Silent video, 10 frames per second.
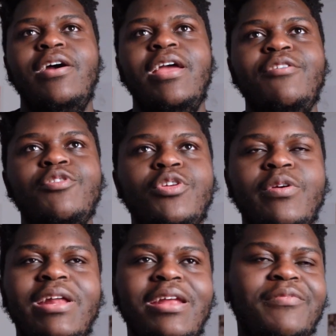If you're
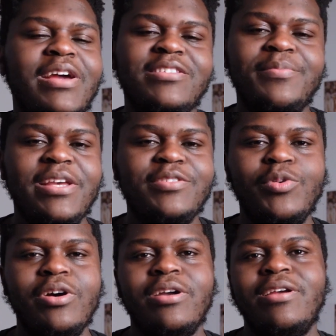doing any vector-based
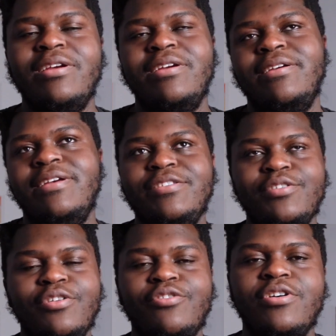work, it's
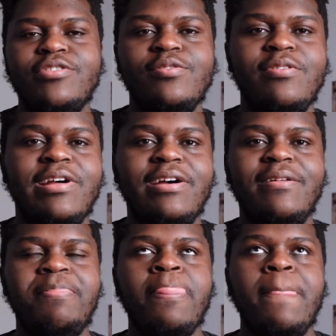gonna crush all of
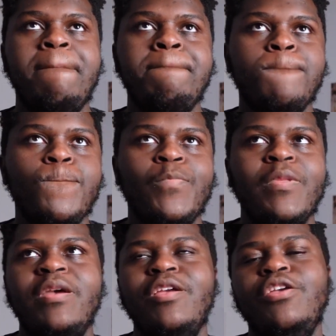that.
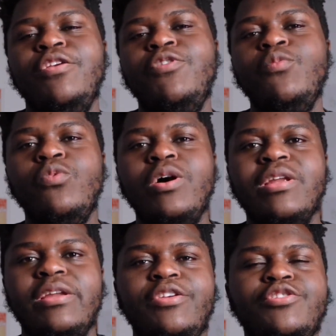If you
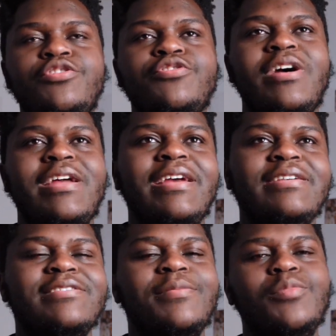want, you should try and
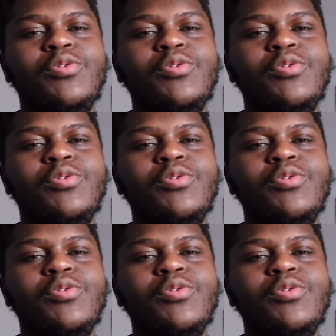get some